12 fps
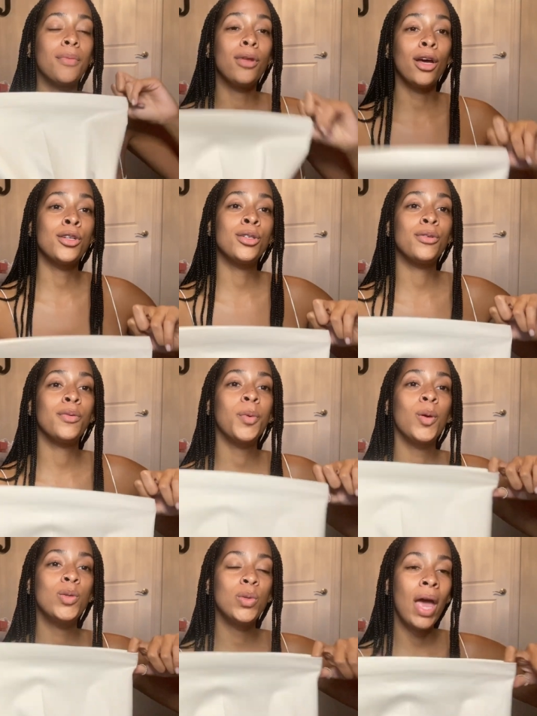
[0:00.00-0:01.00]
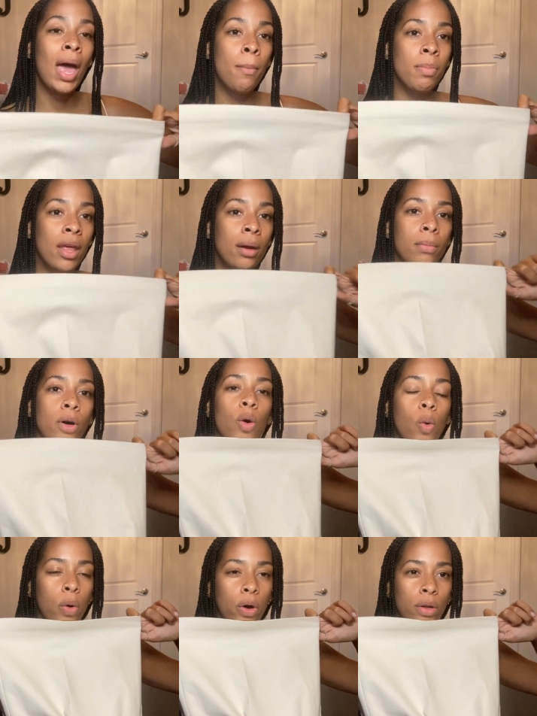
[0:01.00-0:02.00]
I'm not sure if I'm going to hem them
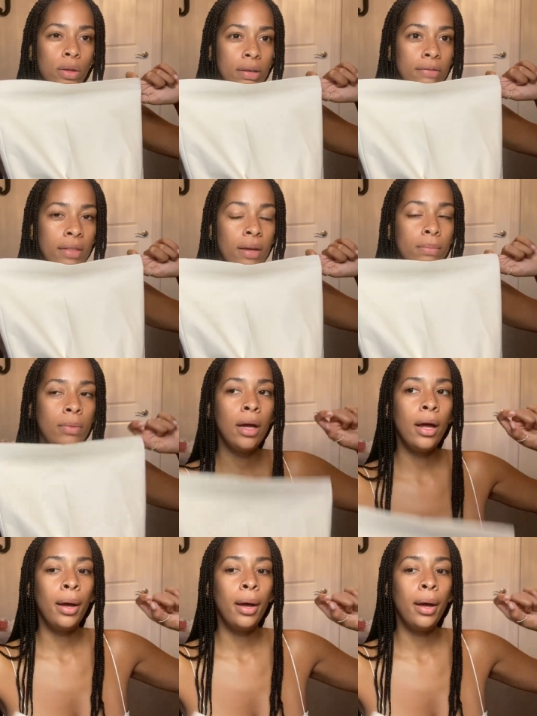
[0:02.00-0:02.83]
or leave them,